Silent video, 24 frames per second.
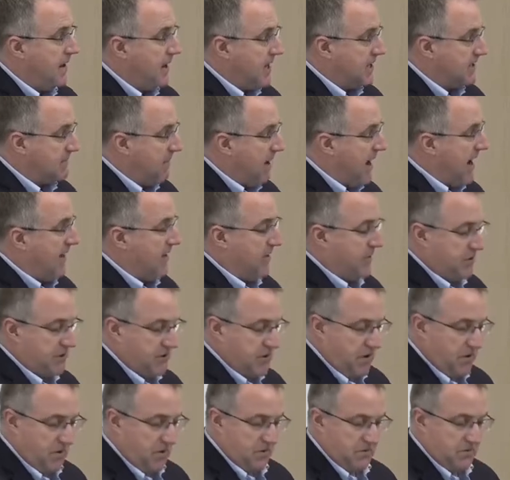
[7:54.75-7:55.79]
as
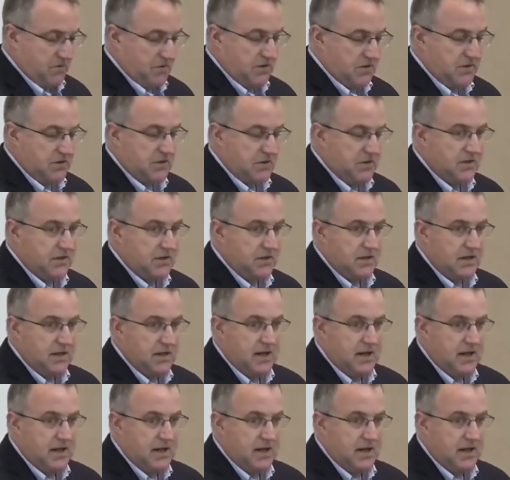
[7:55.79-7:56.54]
milestones.